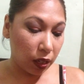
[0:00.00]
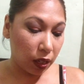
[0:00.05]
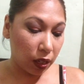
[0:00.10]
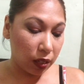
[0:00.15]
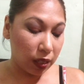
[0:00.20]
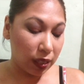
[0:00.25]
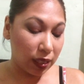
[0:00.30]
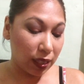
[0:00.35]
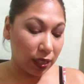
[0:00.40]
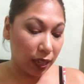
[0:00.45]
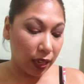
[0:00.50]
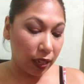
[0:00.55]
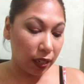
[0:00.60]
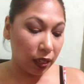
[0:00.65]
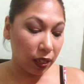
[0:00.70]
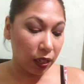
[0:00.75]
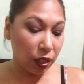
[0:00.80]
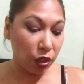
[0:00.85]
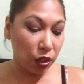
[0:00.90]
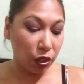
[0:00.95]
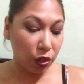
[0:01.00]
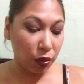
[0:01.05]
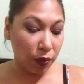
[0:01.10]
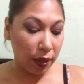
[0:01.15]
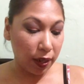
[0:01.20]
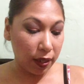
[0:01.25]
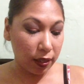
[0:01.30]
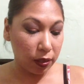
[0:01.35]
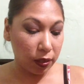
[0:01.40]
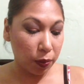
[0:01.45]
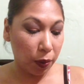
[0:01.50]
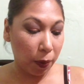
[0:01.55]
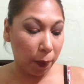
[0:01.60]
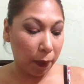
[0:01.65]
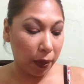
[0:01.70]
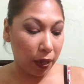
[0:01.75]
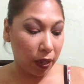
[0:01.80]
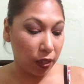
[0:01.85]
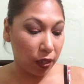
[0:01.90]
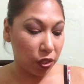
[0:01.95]
designed in the US but
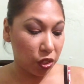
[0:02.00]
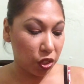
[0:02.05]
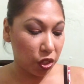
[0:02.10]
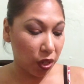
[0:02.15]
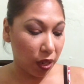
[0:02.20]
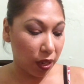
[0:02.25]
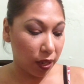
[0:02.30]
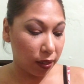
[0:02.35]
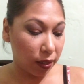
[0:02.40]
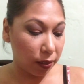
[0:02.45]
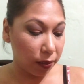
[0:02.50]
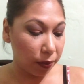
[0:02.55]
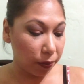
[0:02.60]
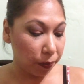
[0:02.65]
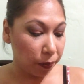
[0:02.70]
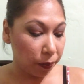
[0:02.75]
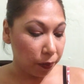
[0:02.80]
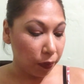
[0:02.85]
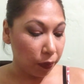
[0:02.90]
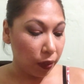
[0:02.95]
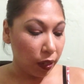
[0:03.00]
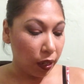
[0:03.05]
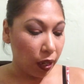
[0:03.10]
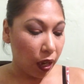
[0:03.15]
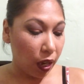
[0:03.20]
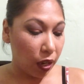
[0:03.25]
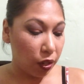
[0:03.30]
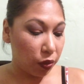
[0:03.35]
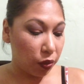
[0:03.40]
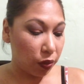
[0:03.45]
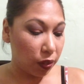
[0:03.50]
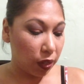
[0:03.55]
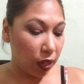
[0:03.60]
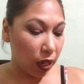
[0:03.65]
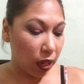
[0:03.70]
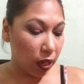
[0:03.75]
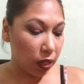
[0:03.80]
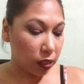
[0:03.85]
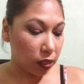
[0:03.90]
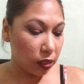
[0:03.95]
made in China, and you
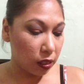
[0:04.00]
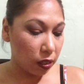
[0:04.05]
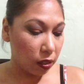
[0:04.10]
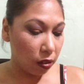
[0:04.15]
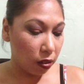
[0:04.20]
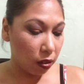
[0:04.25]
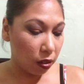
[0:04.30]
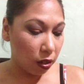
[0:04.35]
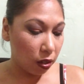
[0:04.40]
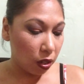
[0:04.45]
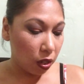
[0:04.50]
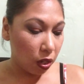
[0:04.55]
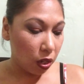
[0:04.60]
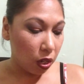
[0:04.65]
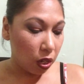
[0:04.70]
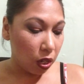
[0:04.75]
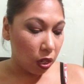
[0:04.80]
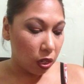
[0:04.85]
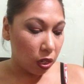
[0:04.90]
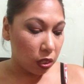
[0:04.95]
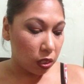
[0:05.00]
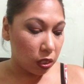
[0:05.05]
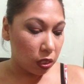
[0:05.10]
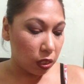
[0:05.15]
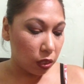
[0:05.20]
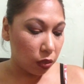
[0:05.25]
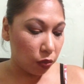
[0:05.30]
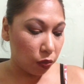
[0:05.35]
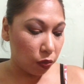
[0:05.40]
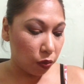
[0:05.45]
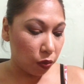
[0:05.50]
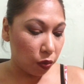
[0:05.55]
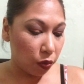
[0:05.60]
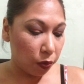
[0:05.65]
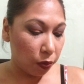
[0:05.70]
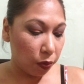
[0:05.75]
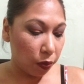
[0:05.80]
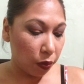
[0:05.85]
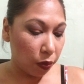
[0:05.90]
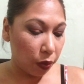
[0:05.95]
get
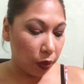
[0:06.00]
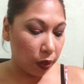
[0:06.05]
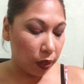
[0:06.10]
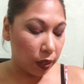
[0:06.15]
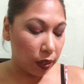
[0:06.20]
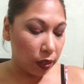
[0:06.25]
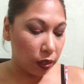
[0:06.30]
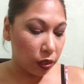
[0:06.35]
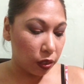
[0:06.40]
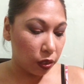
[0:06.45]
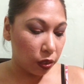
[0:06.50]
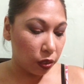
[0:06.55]
0.20